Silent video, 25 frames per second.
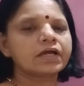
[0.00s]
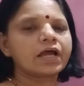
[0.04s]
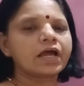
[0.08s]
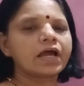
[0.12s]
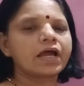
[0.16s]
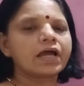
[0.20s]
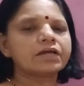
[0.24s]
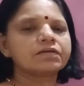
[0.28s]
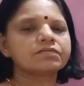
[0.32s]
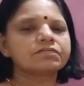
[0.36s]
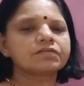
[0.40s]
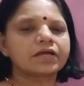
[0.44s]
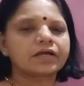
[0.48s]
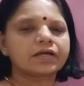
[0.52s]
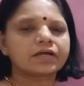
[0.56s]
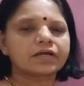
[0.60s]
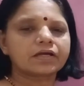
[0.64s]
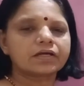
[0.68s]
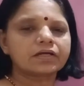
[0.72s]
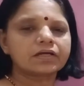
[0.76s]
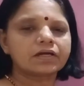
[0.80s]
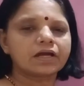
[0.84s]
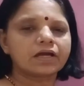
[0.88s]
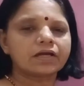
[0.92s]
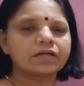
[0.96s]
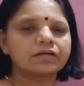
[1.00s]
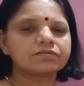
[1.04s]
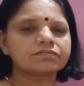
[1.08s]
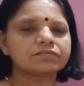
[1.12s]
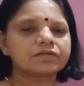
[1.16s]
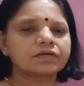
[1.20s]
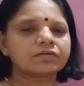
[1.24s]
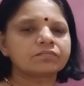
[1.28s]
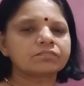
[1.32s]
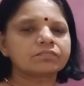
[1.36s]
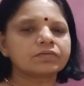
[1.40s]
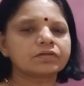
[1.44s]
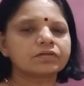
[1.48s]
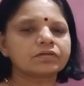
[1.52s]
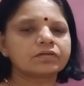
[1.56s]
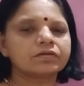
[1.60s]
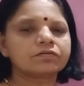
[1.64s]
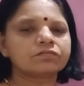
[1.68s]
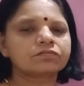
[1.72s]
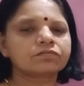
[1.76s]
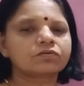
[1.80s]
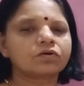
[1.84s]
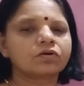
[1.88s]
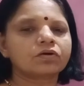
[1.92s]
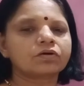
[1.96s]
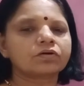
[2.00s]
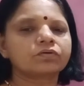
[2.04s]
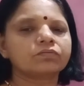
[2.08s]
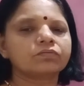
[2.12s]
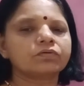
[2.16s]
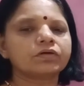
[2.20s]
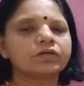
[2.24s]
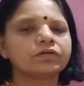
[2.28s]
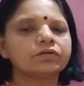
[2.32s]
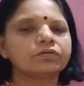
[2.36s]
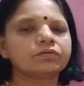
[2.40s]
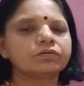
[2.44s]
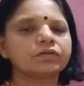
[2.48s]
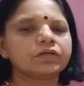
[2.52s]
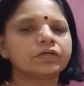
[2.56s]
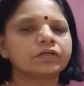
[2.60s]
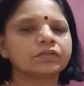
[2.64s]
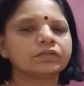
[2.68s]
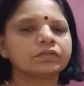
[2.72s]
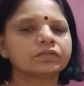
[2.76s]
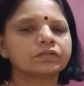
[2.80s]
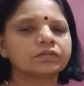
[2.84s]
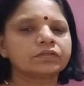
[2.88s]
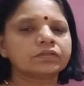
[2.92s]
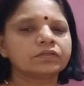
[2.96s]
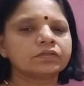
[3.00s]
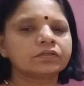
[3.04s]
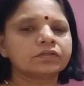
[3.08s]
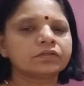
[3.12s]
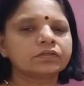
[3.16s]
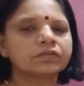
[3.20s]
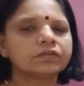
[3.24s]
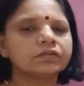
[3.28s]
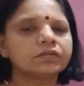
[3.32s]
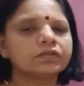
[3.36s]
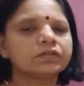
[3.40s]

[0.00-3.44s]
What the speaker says: and second line segment is congruent to a third,